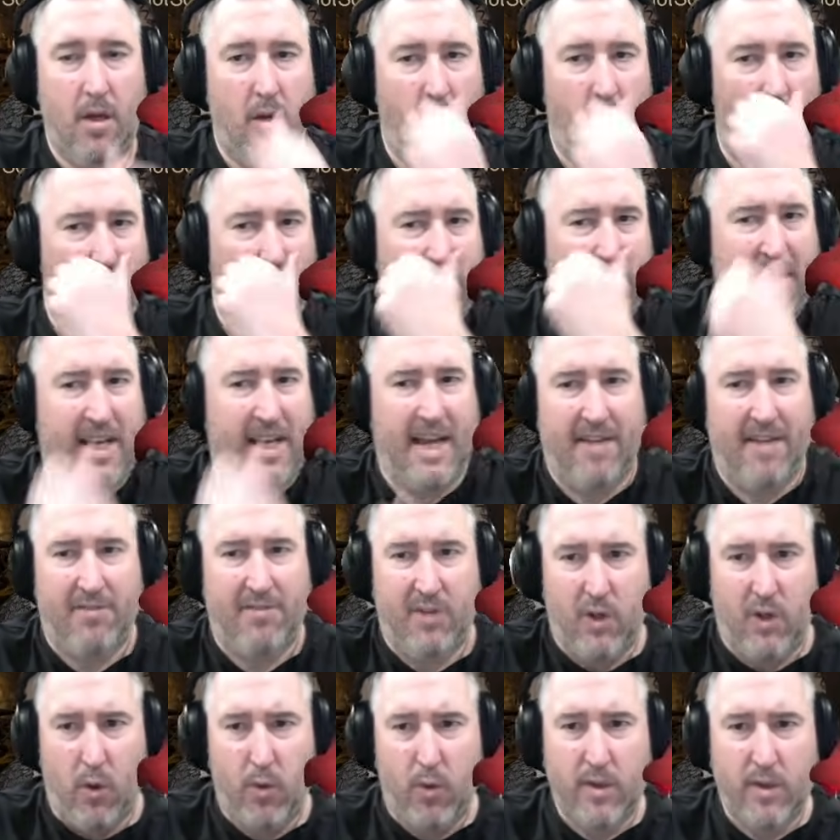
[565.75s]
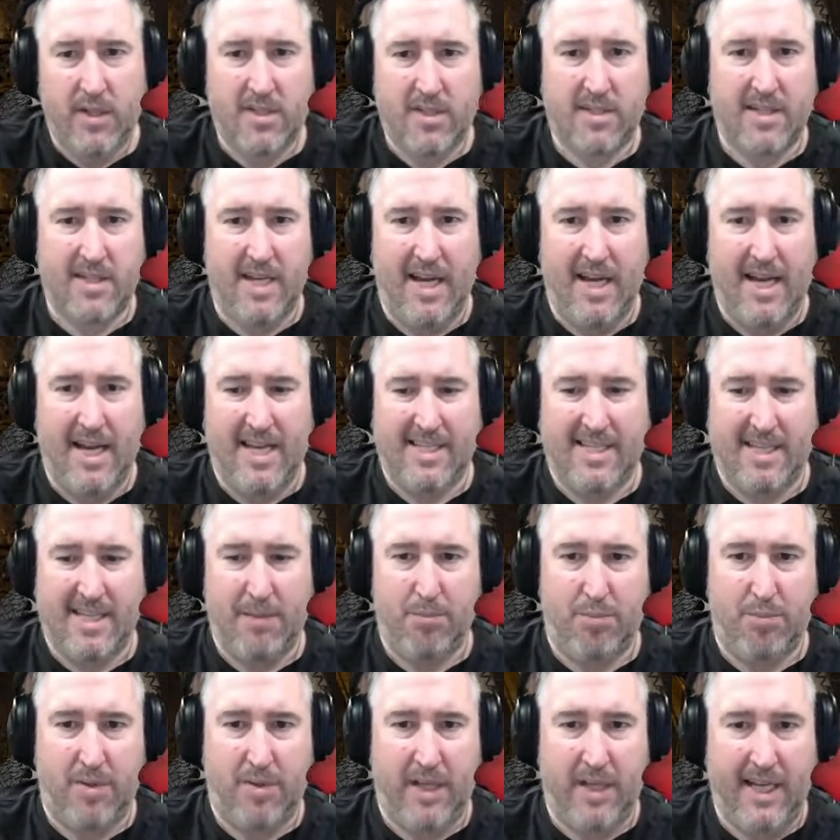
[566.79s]
One thing I've noticed as I'm
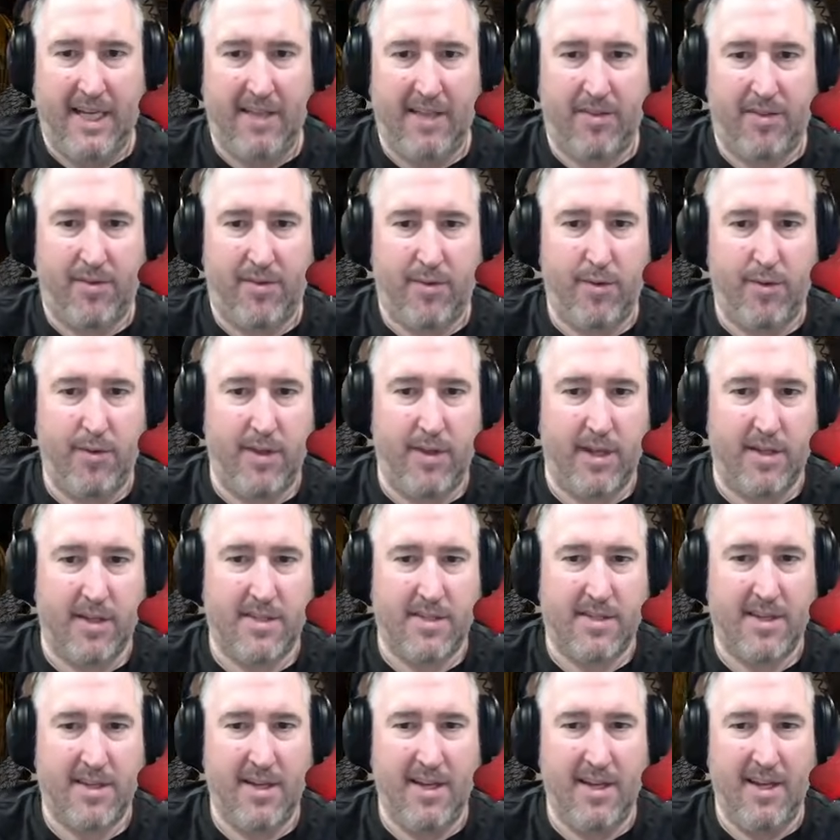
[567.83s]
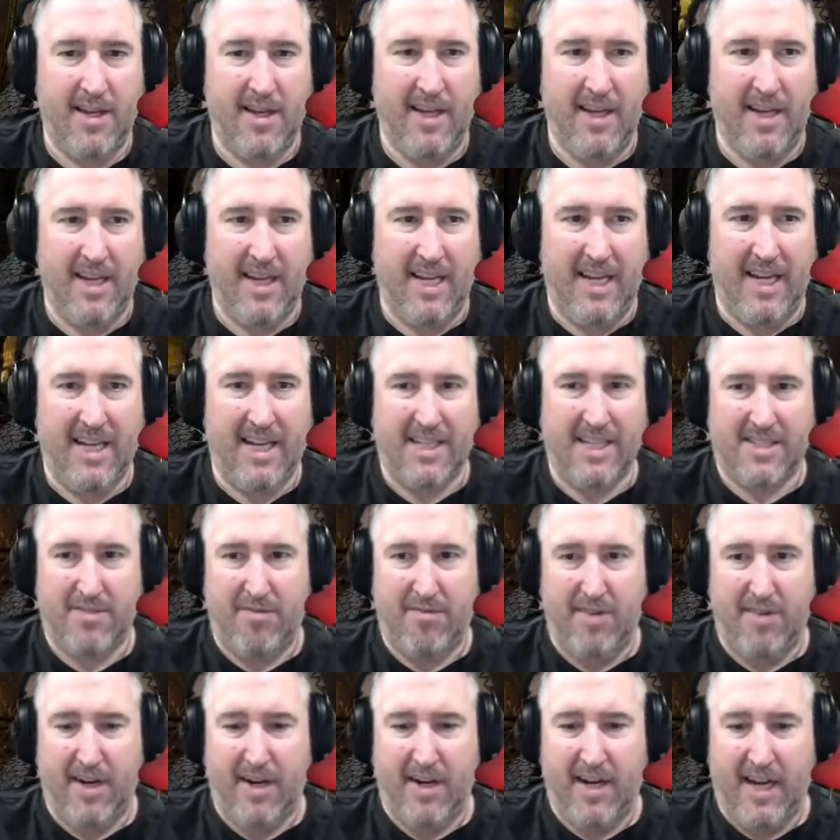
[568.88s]
playing through this, it is
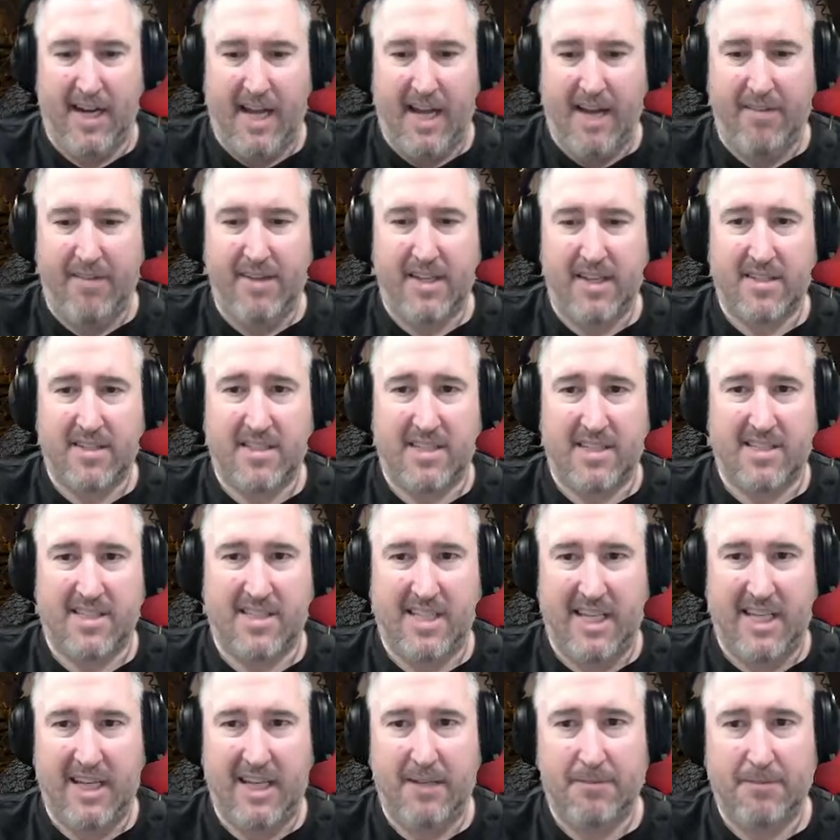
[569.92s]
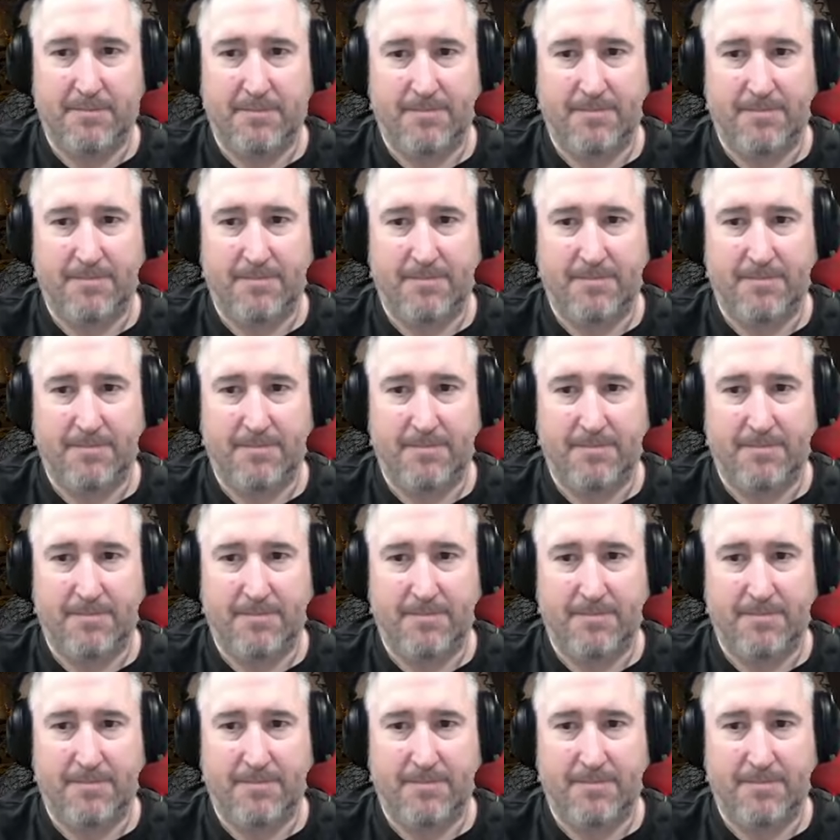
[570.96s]
very obvious to see